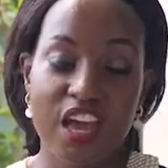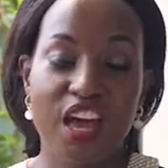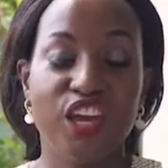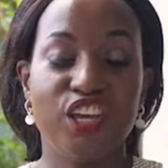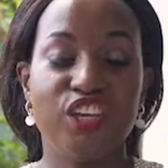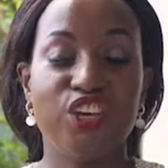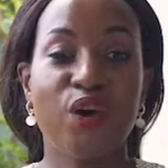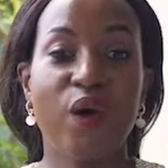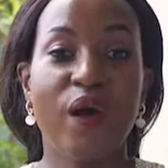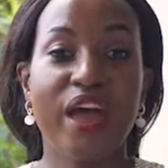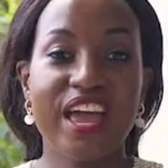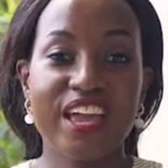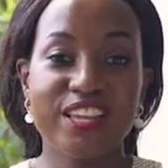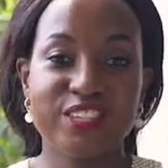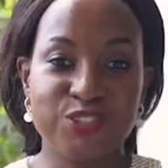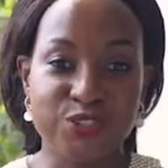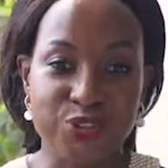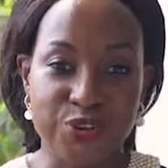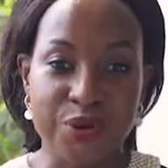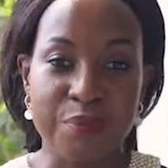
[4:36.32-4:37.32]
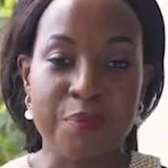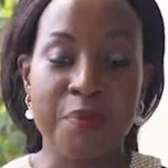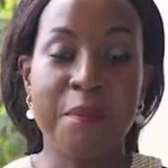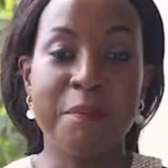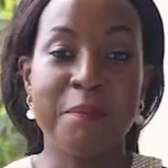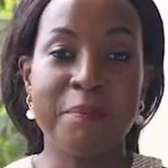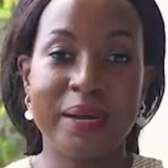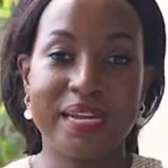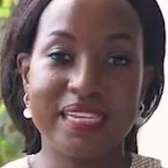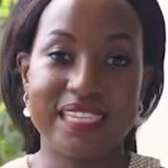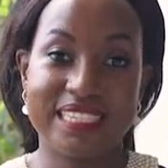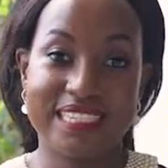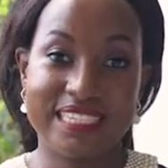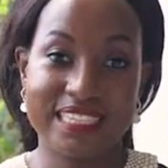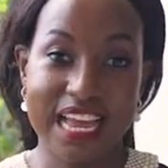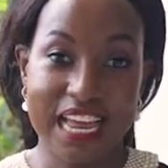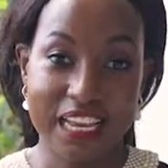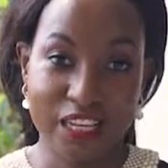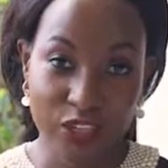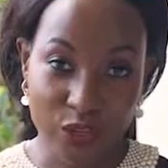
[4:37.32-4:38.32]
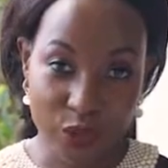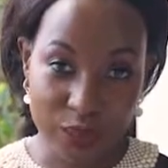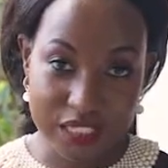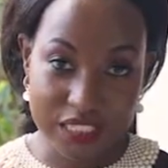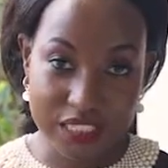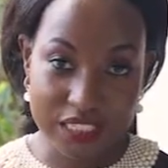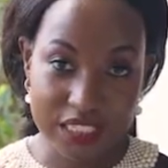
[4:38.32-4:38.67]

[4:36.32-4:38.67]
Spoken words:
Your age group matters a lot.